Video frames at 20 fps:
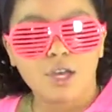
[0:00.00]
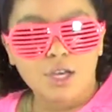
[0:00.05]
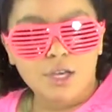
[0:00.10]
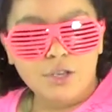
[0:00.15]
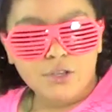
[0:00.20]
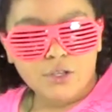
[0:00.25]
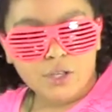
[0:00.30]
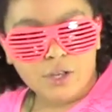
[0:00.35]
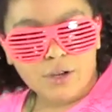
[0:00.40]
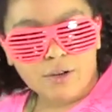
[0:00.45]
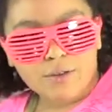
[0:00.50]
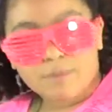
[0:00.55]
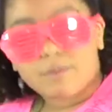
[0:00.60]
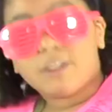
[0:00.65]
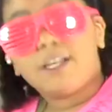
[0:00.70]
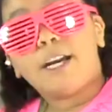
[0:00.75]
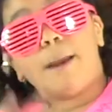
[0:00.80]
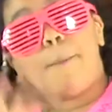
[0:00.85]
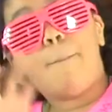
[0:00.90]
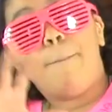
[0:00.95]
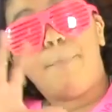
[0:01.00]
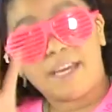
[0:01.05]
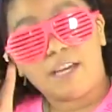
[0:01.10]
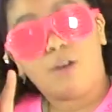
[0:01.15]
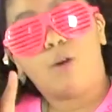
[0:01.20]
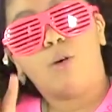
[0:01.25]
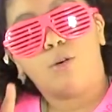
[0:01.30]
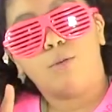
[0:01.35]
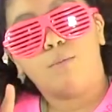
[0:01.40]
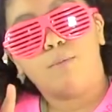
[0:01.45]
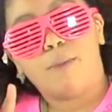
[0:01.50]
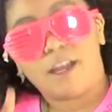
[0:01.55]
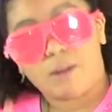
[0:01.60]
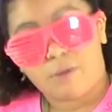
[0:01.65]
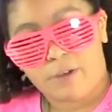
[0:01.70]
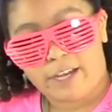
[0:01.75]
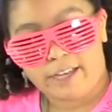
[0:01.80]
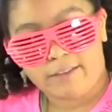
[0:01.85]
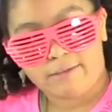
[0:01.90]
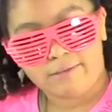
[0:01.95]
So cut a big hole, by the
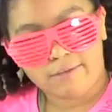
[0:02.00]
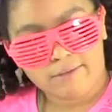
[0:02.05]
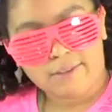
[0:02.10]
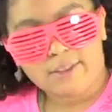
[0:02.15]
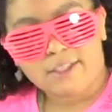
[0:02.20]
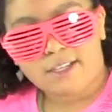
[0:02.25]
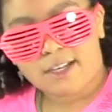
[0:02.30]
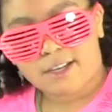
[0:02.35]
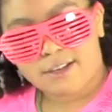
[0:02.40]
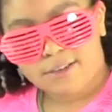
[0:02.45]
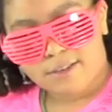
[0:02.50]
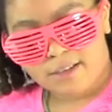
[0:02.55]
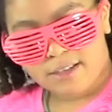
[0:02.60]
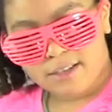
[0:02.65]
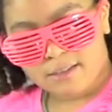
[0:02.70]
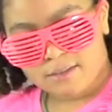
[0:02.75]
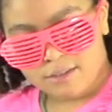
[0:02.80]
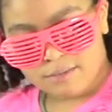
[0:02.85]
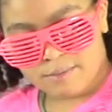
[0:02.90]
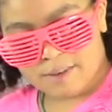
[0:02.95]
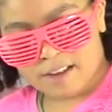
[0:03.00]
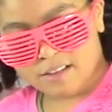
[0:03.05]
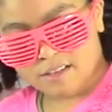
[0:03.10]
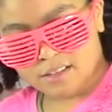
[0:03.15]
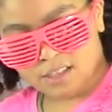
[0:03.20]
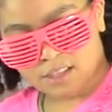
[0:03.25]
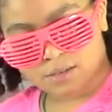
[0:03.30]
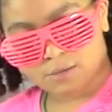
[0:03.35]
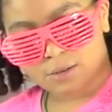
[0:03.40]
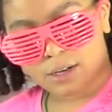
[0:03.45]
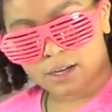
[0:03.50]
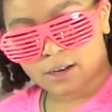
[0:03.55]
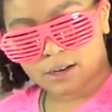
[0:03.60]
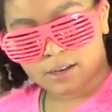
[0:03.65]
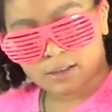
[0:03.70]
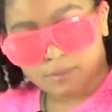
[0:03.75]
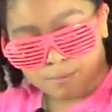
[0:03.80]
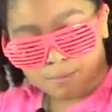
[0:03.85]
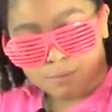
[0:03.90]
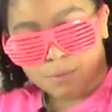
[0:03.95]
way. So you might just want to
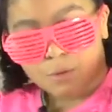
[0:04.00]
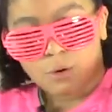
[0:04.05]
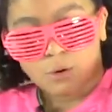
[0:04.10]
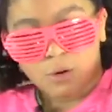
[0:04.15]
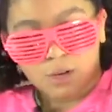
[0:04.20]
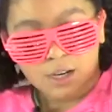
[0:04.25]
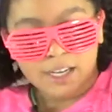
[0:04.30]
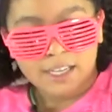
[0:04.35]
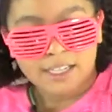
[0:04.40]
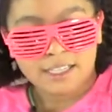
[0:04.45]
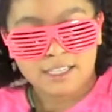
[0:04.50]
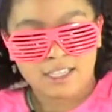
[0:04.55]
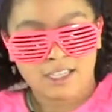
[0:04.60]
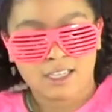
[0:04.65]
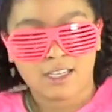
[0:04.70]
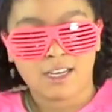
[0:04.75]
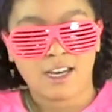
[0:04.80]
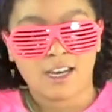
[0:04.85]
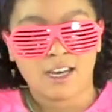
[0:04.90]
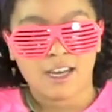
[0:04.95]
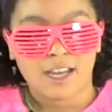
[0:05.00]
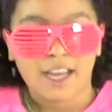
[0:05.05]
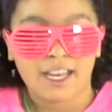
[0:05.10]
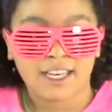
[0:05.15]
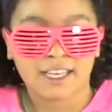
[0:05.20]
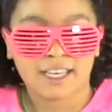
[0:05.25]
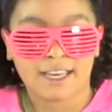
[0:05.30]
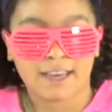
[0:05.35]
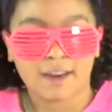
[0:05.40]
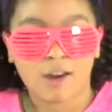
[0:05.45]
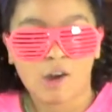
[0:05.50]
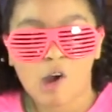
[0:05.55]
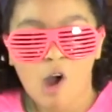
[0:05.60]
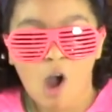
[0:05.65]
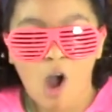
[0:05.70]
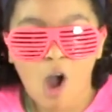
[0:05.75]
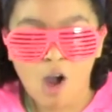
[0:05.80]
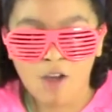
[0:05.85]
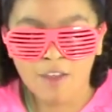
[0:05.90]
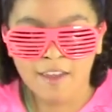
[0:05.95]
pour it and get
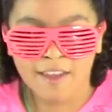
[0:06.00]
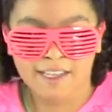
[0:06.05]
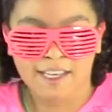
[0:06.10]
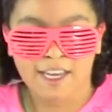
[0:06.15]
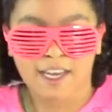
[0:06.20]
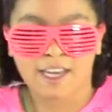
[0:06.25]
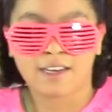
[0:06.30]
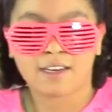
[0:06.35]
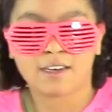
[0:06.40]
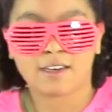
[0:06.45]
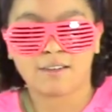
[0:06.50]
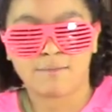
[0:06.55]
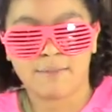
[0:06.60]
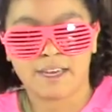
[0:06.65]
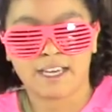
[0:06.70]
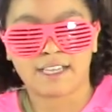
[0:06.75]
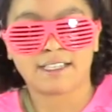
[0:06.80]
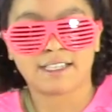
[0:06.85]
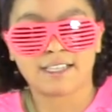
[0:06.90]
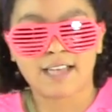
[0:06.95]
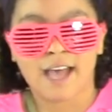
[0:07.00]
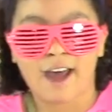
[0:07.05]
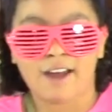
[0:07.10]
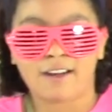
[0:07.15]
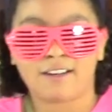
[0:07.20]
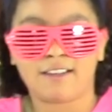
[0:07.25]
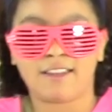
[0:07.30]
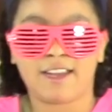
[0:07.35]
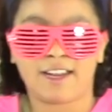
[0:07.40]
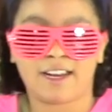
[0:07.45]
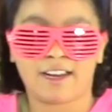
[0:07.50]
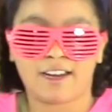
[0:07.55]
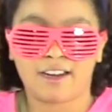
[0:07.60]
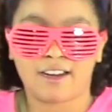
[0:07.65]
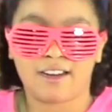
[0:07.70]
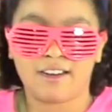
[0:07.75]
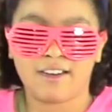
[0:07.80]
all that cake mix out of there.